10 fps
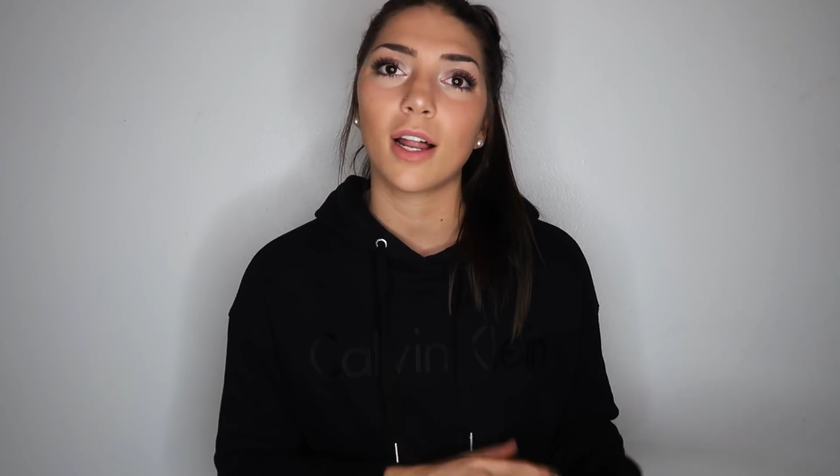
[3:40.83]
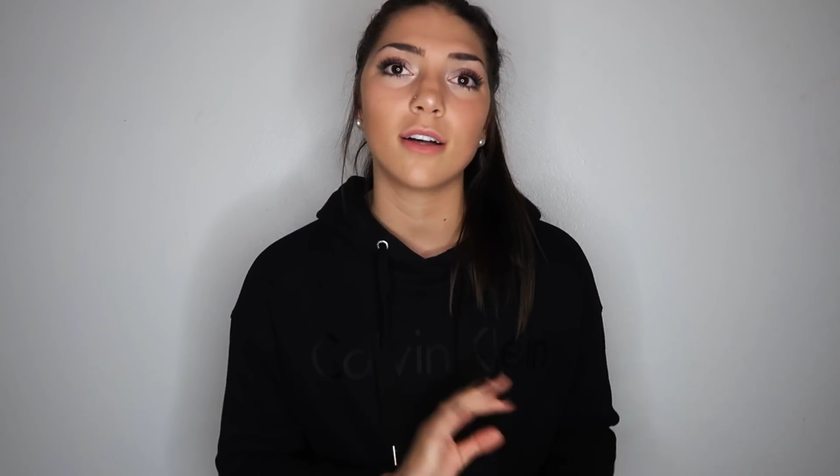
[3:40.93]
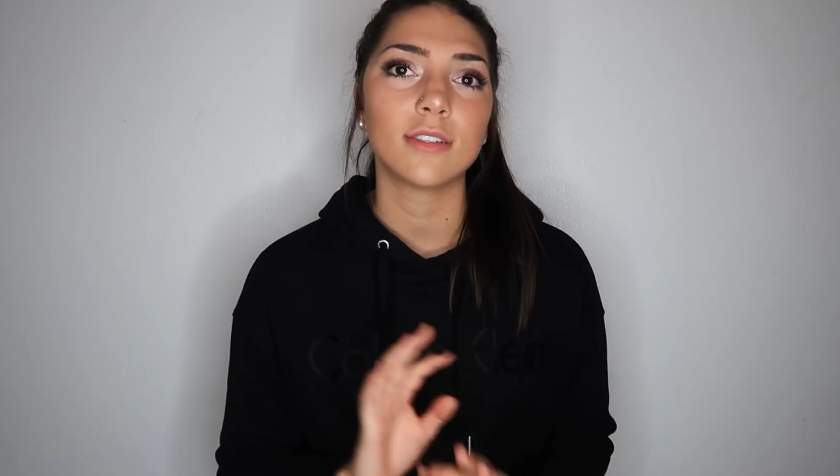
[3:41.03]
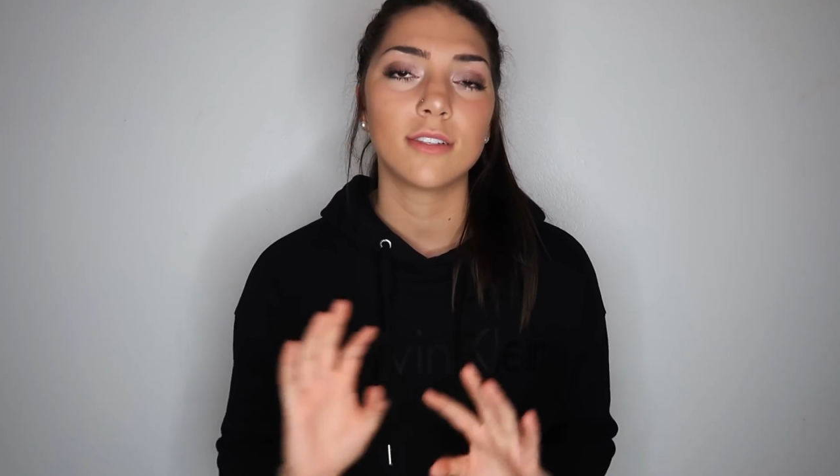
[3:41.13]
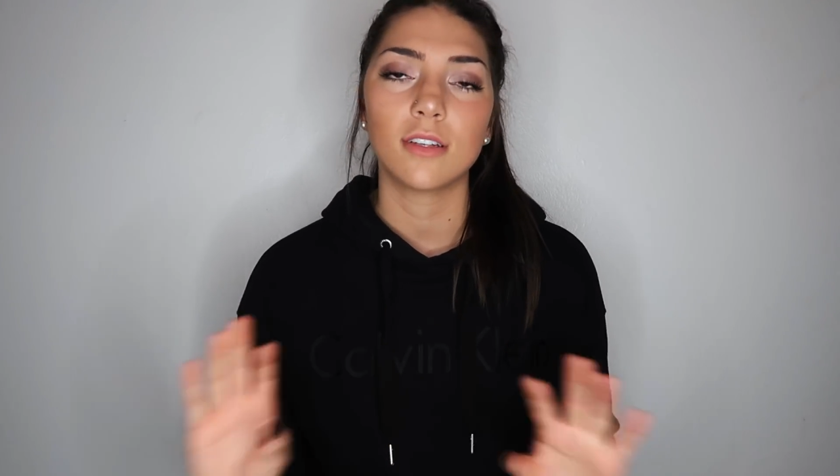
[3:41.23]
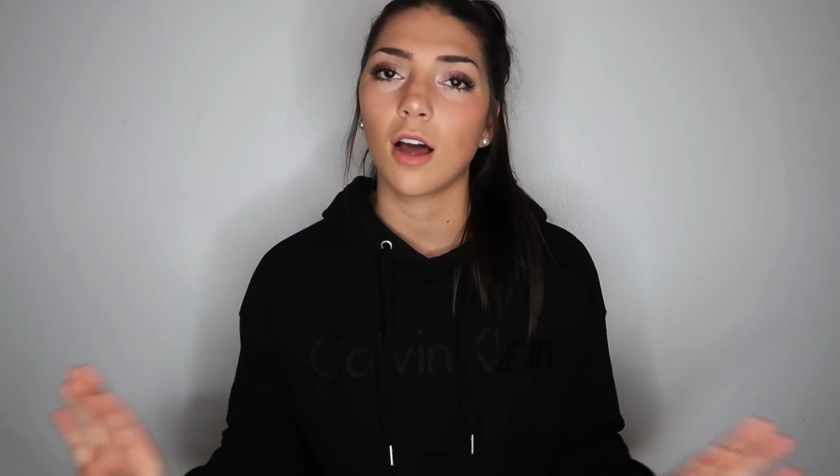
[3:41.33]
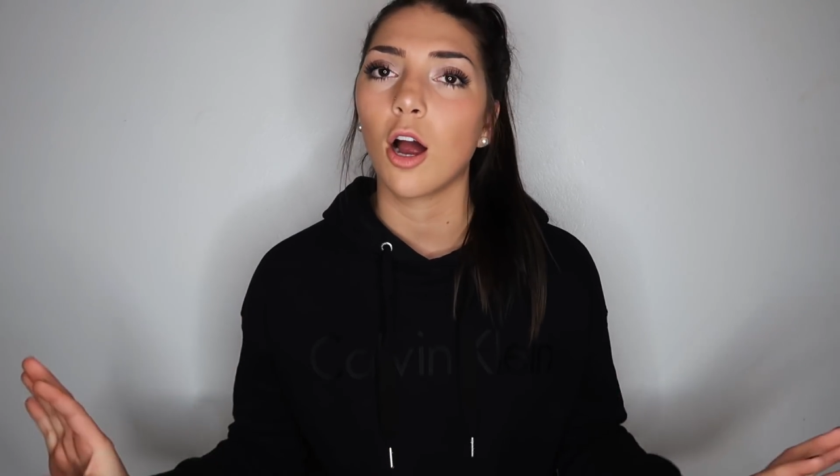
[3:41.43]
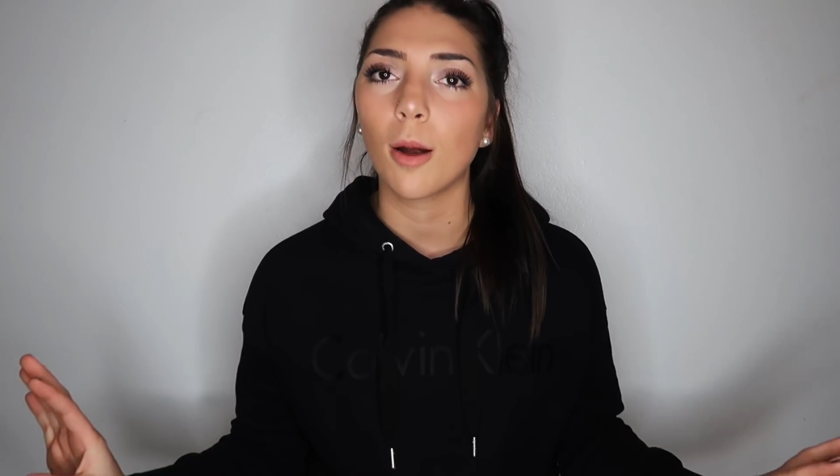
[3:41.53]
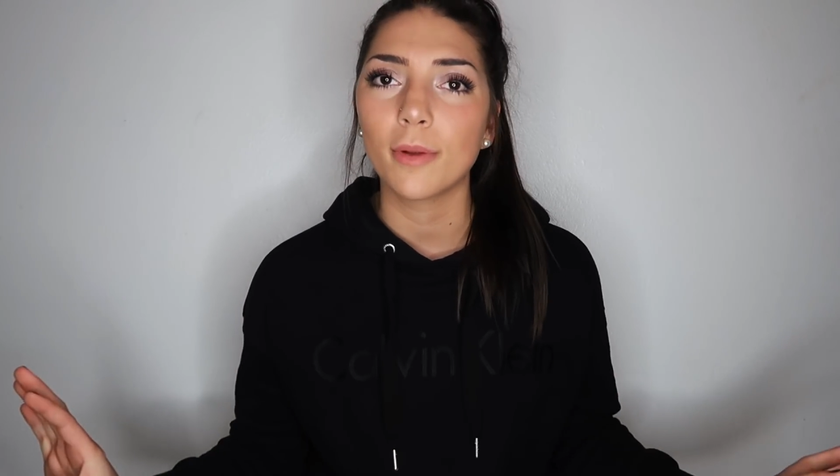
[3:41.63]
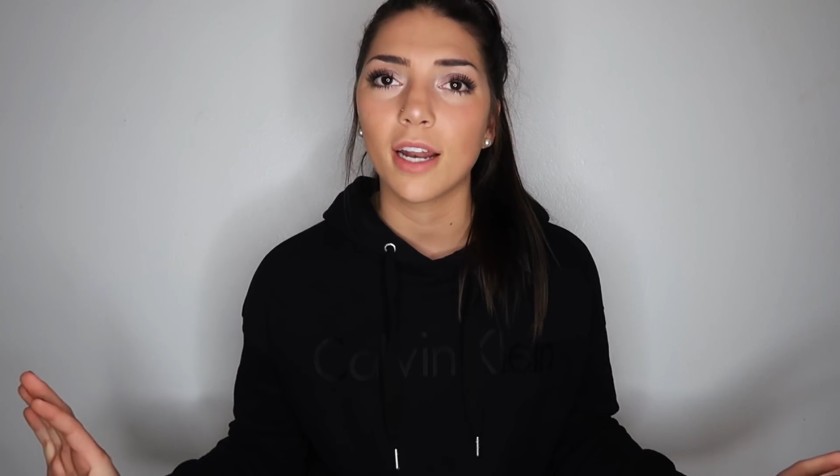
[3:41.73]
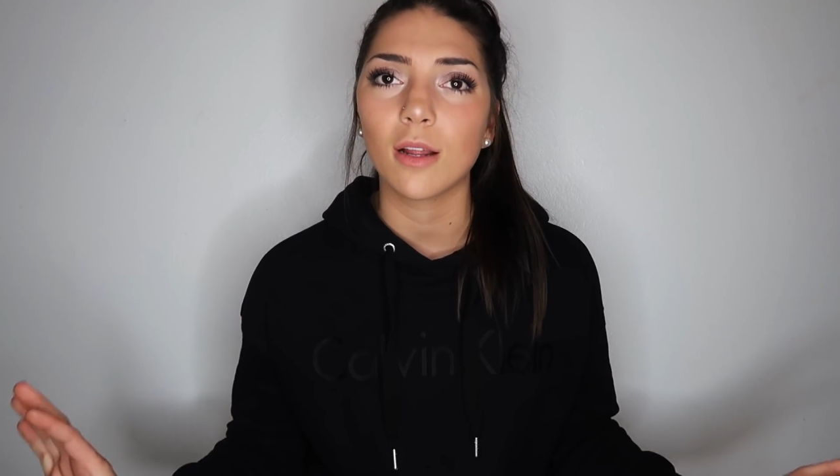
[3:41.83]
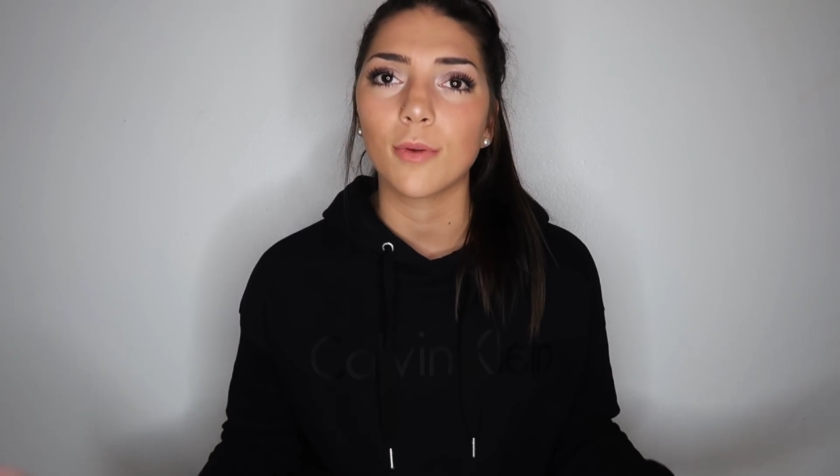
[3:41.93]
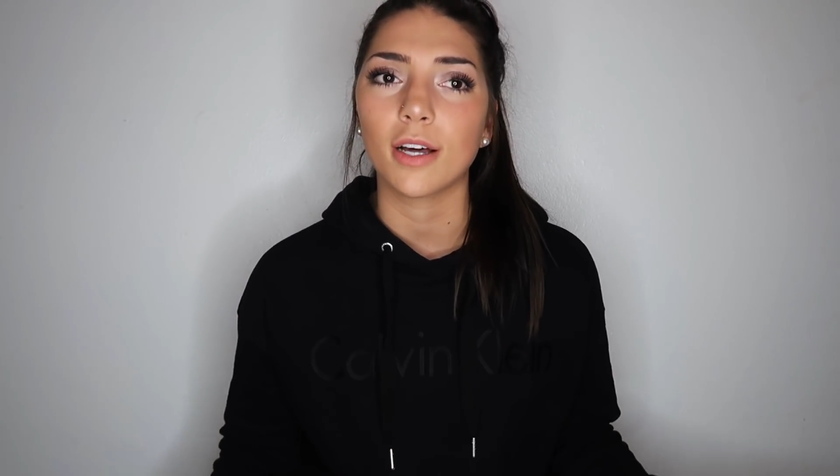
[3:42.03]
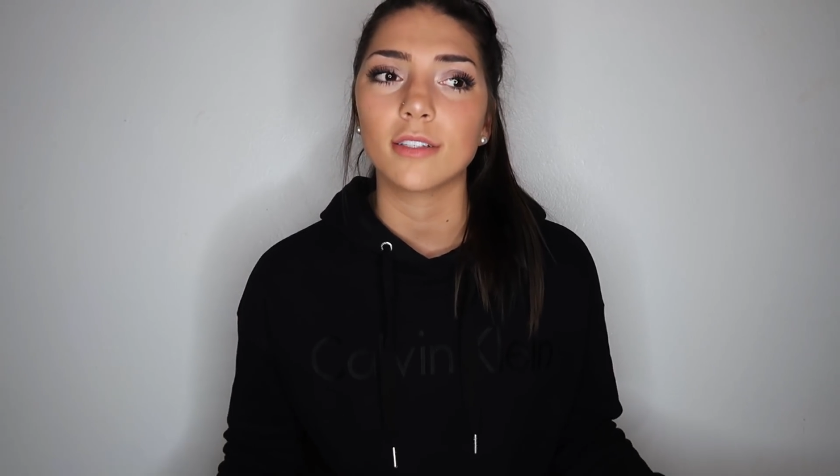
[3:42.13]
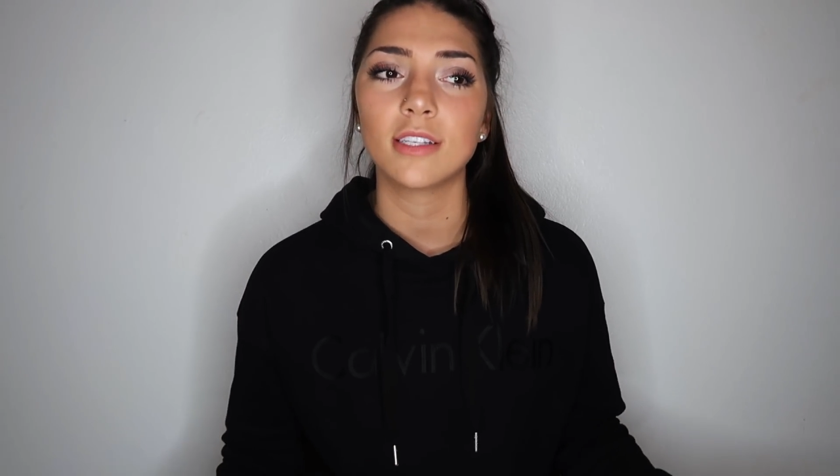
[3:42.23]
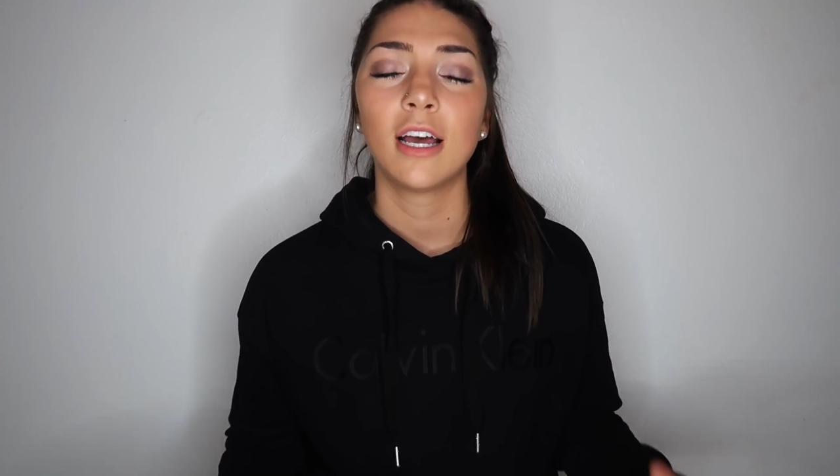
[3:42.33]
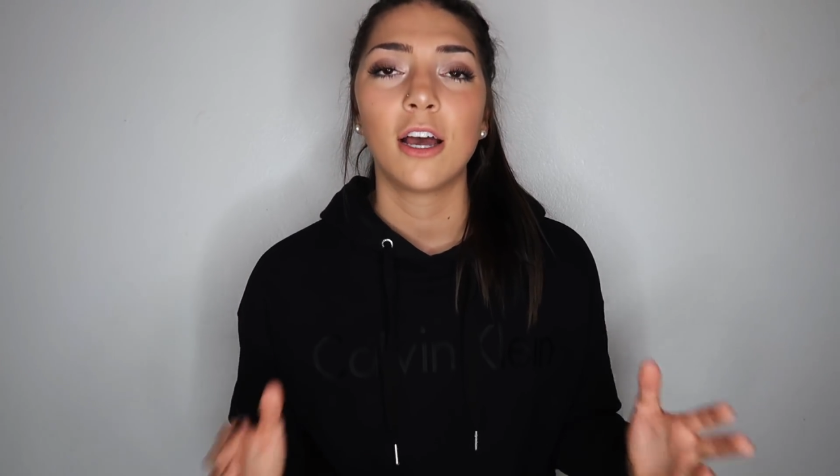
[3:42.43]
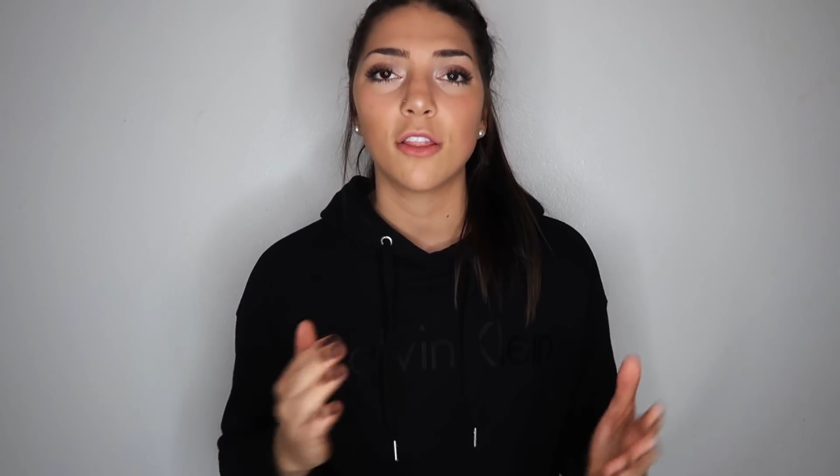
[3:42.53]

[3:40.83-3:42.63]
else, not harming anyone else,